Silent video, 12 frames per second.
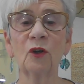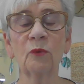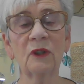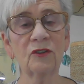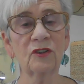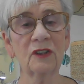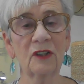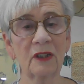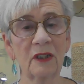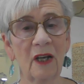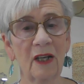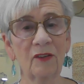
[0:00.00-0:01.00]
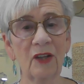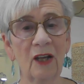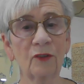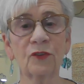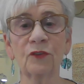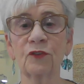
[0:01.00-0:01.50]
which is in the ninth
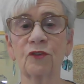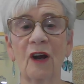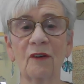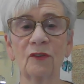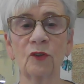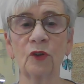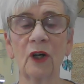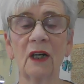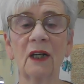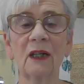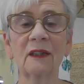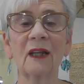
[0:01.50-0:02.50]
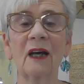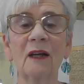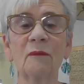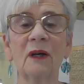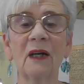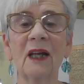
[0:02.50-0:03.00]
house of travel, and
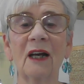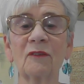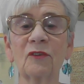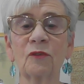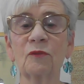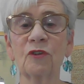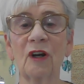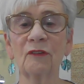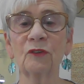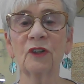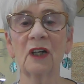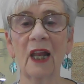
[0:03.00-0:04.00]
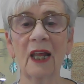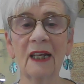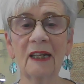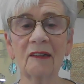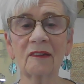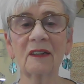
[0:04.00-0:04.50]
I might have some travel
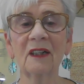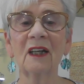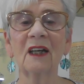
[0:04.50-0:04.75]
delays,